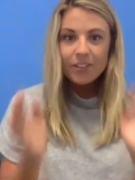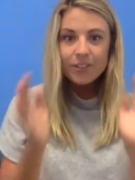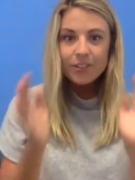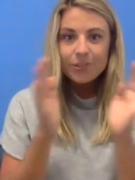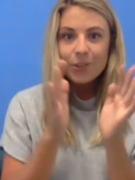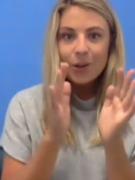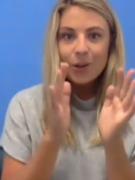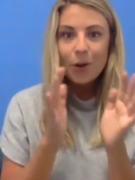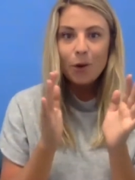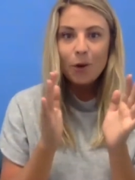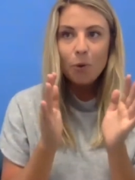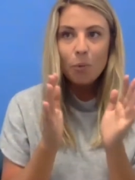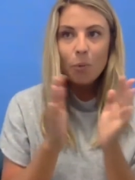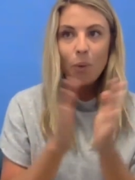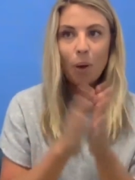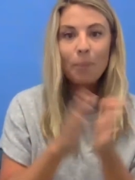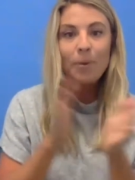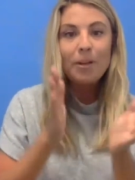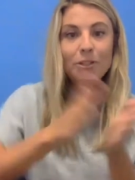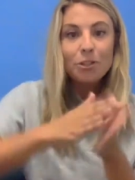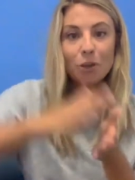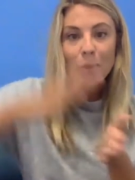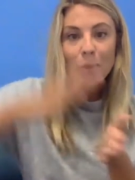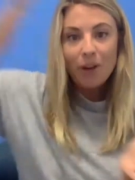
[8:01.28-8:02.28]
so when
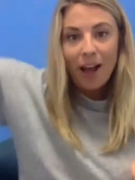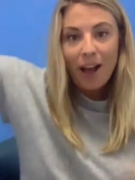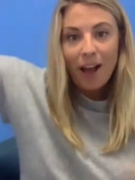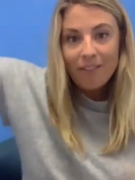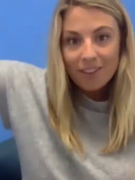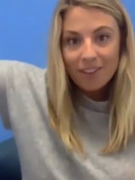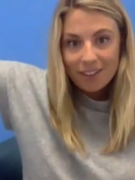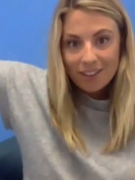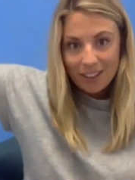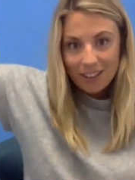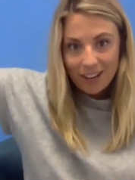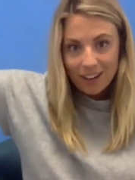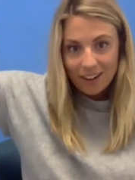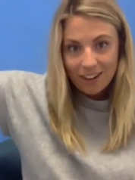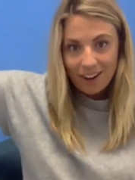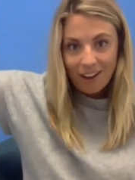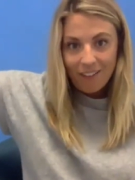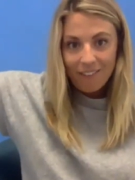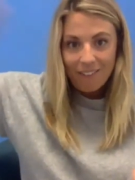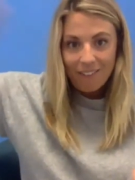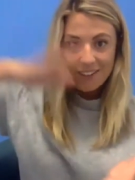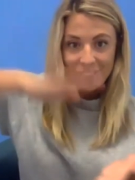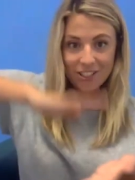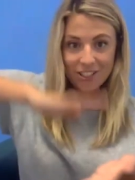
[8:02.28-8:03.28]
we don't have a clear enough
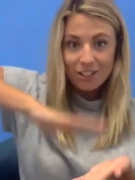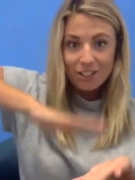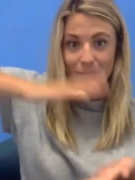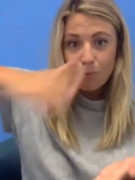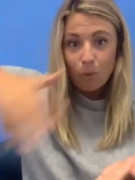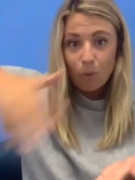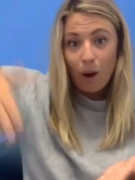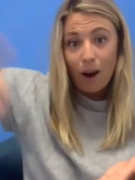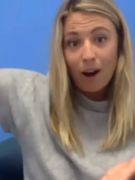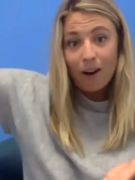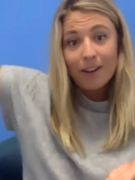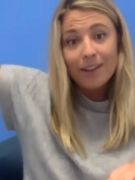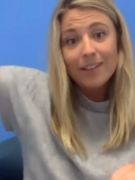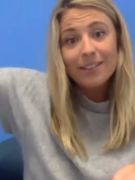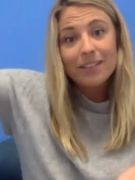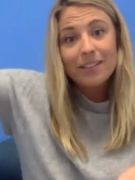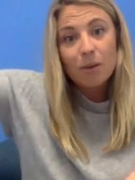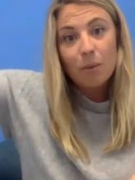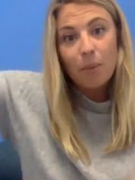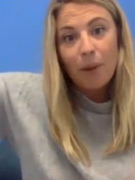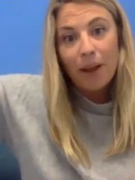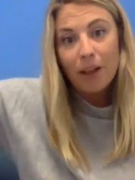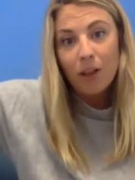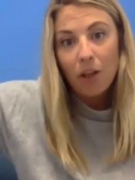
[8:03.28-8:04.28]
vision of where it is that
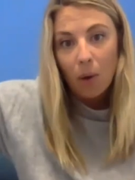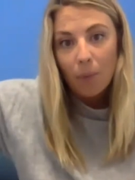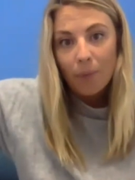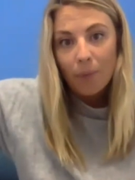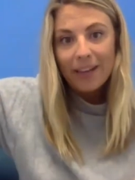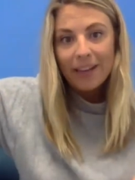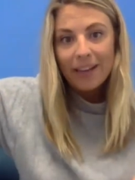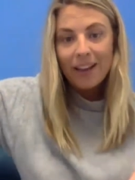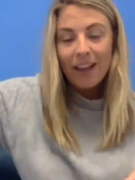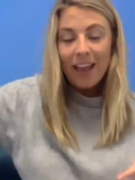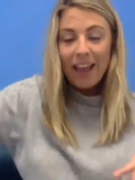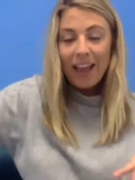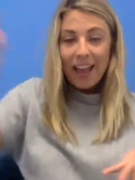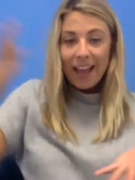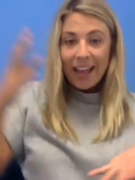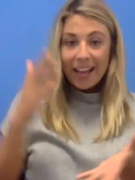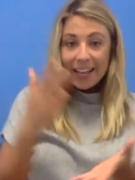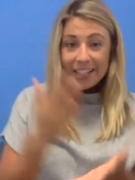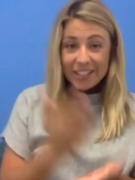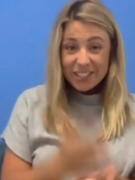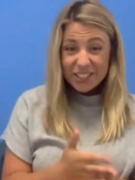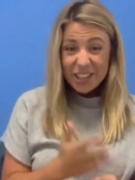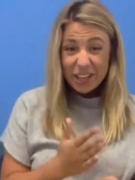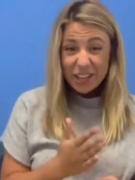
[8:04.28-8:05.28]
we're going
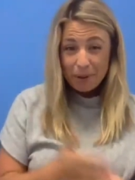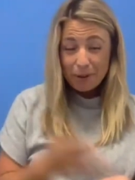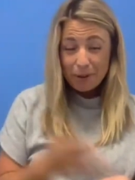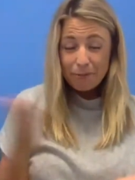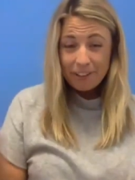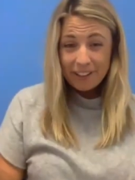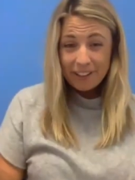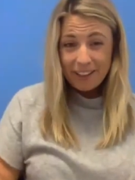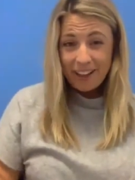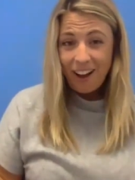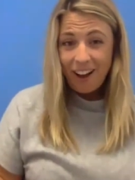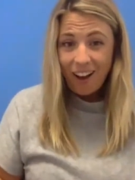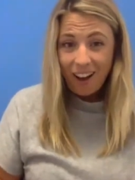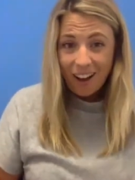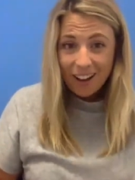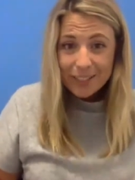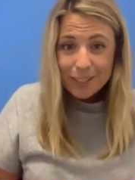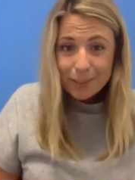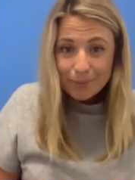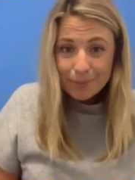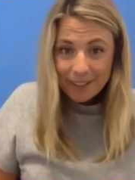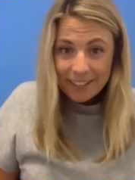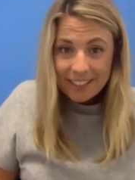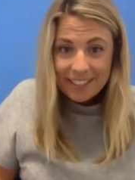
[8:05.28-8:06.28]
it's going to be really hard to
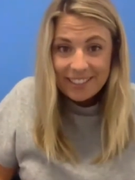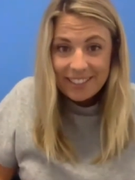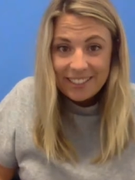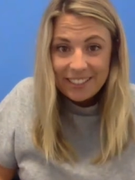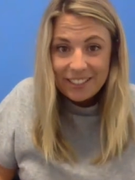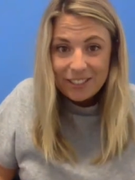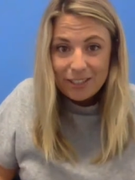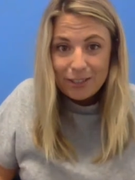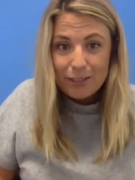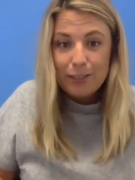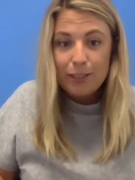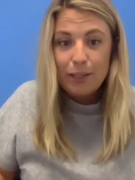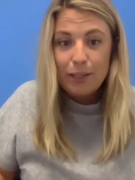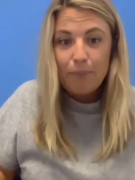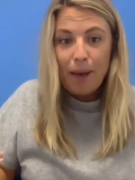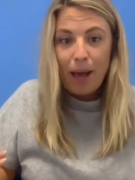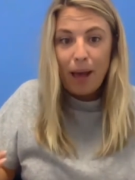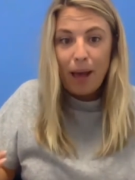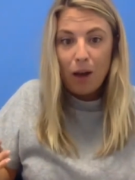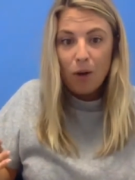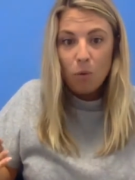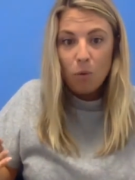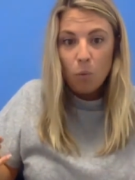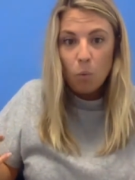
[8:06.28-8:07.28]
make decisions
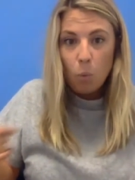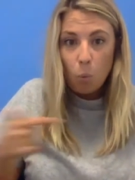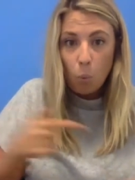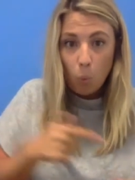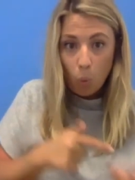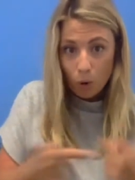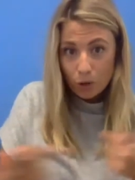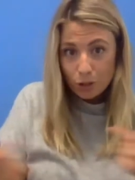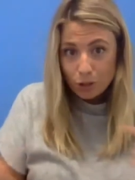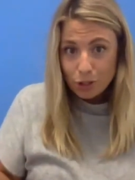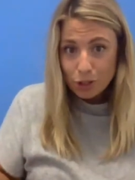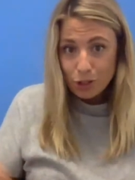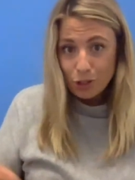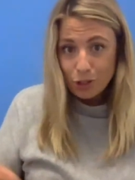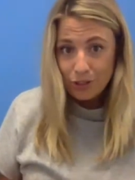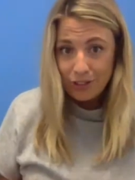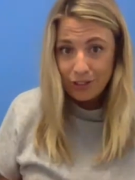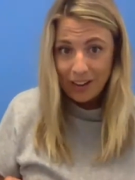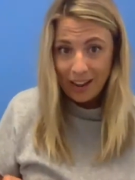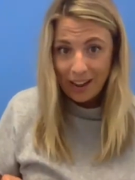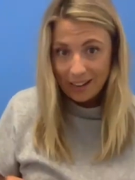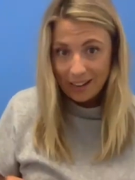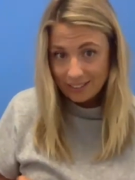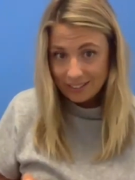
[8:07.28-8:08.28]
about what to do
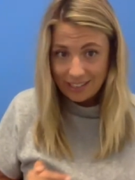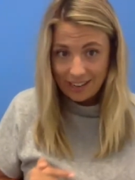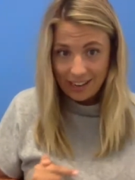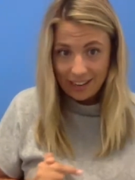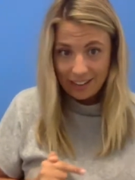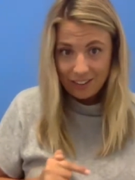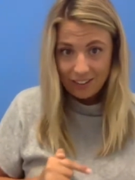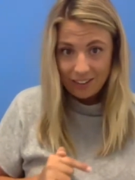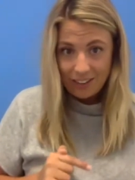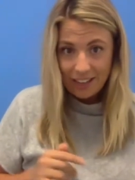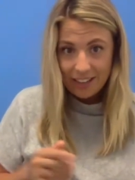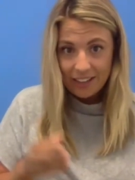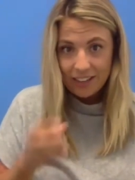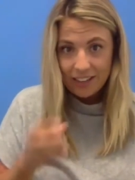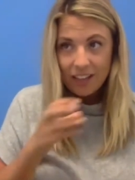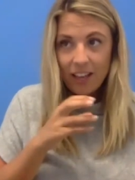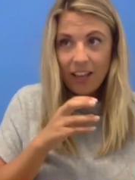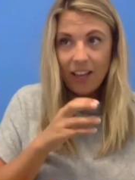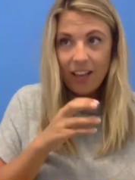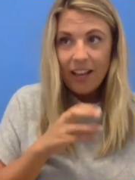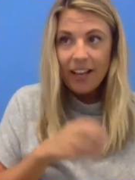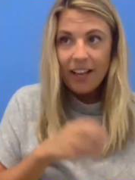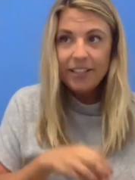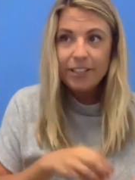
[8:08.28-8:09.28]
next and like
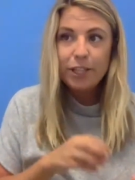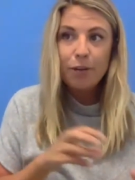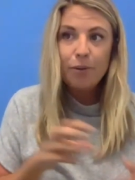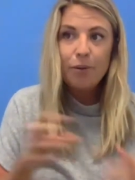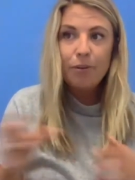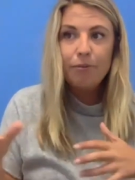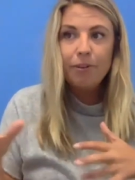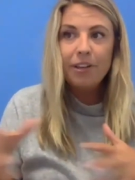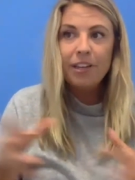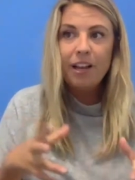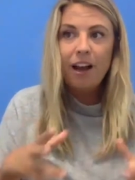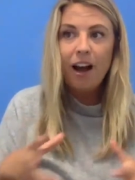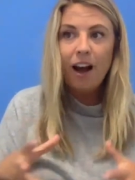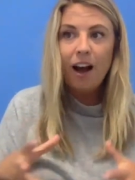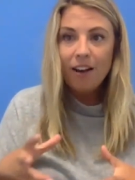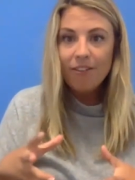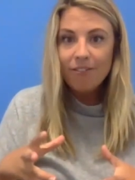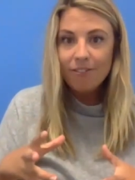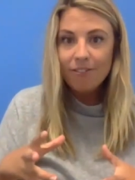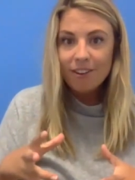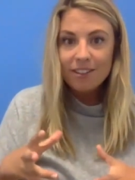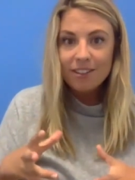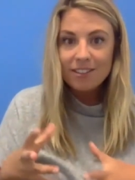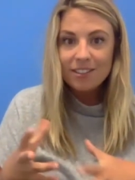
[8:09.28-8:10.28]
it's going to be really hard
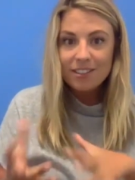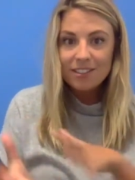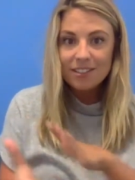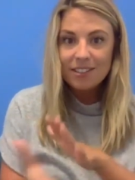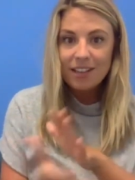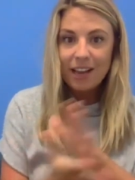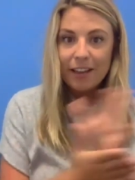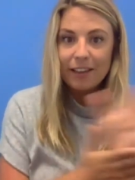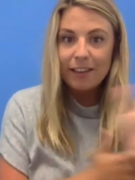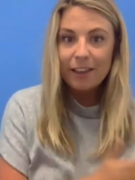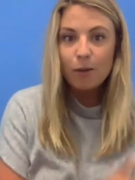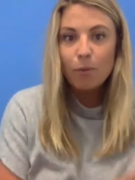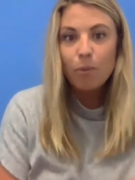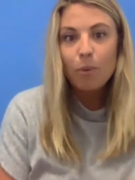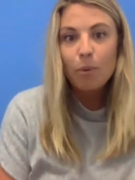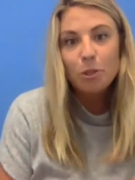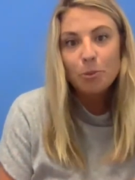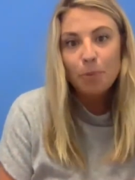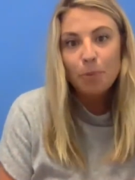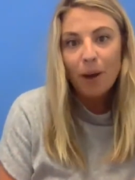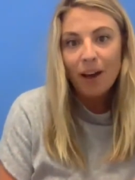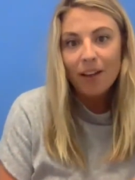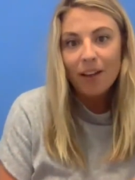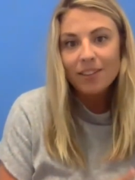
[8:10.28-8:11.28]
for us to decide like which
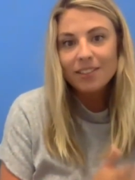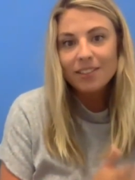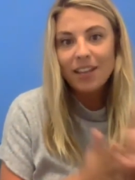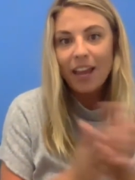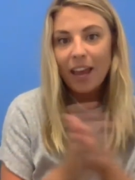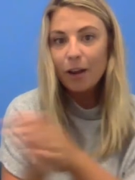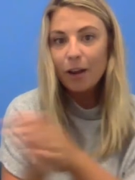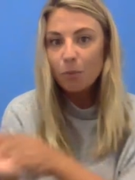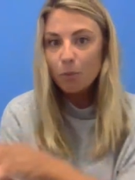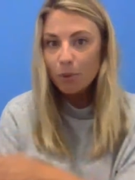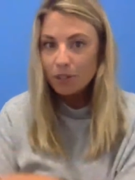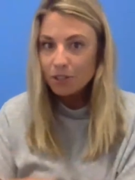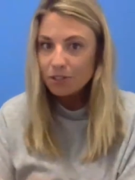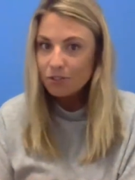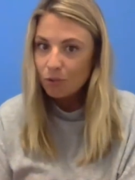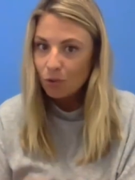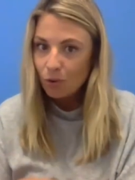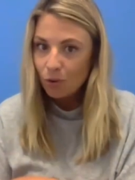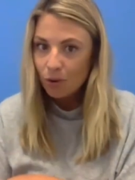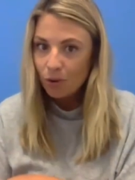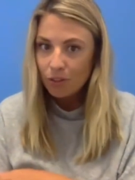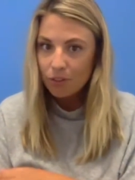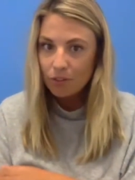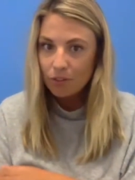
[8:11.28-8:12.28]
path to take which
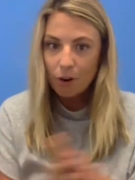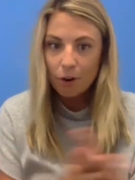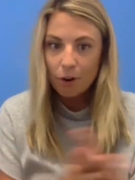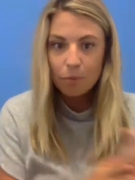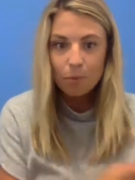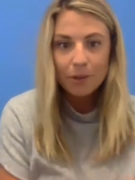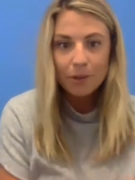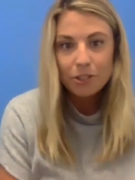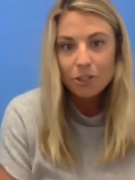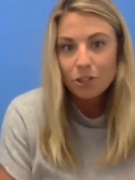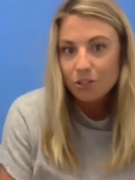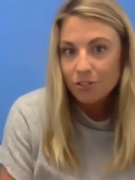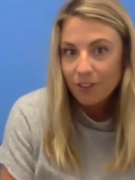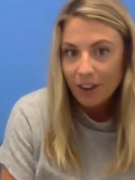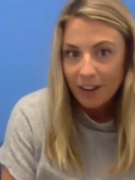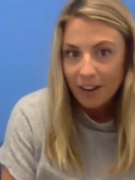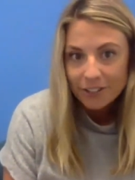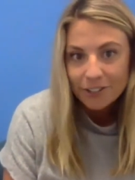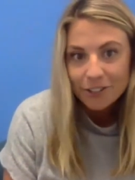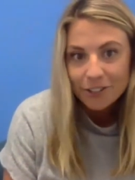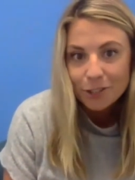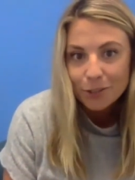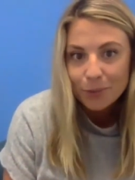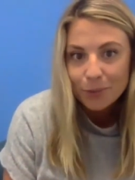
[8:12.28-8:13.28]
fork in the road which
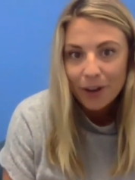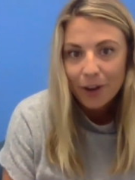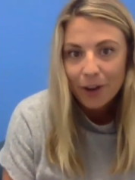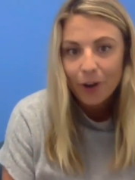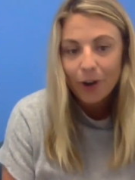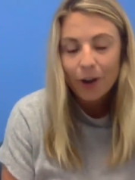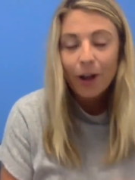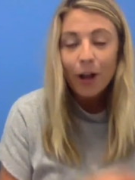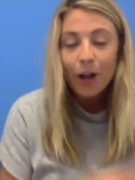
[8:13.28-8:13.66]
direction do i go